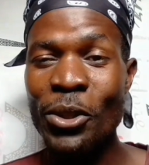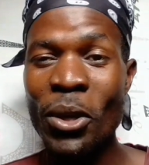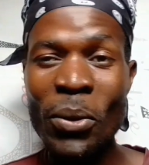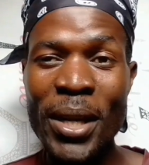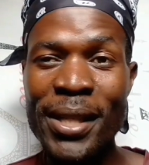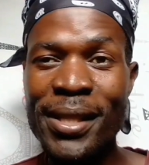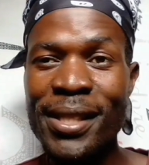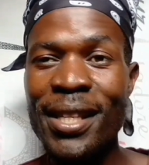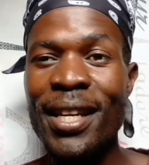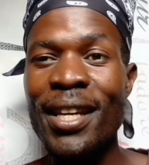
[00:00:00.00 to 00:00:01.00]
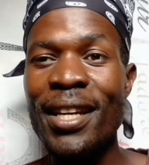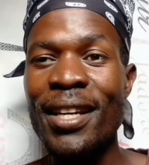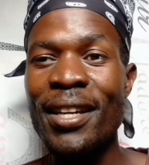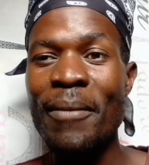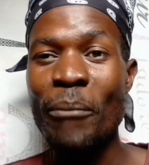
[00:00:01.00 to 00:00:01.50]
As always,
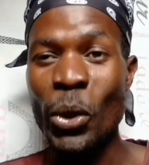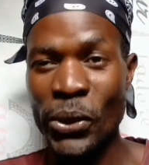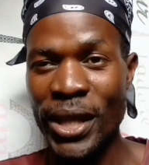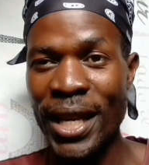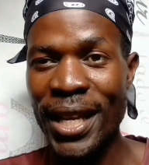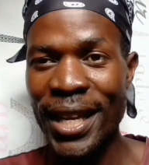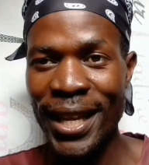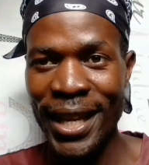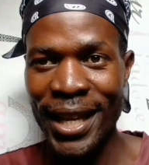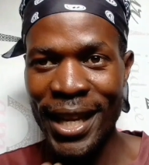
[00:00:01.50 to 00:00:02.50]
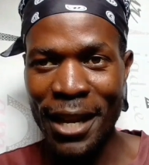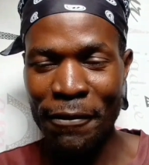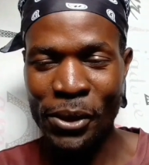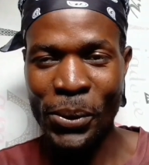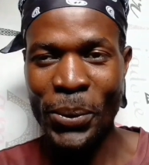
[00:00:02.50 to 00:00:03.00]
Mose
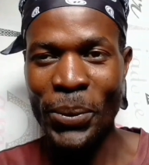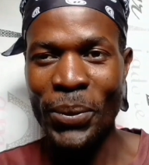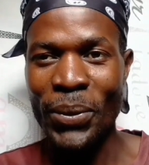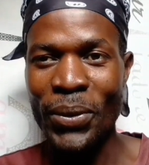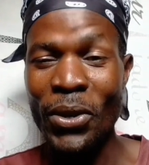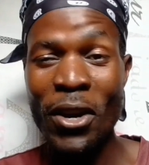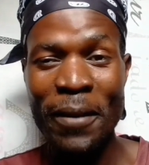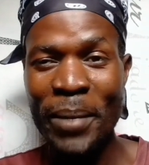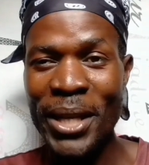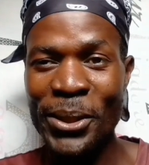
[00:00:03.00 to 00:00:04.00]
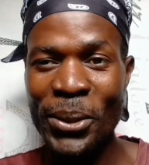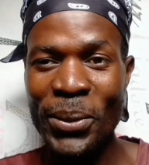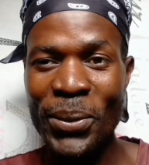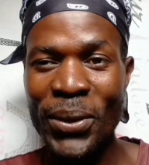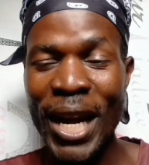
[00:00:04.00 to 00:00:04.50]
loves you. God
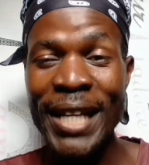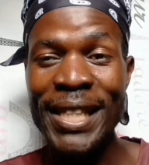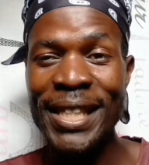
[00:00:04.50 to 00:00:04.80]
bless you.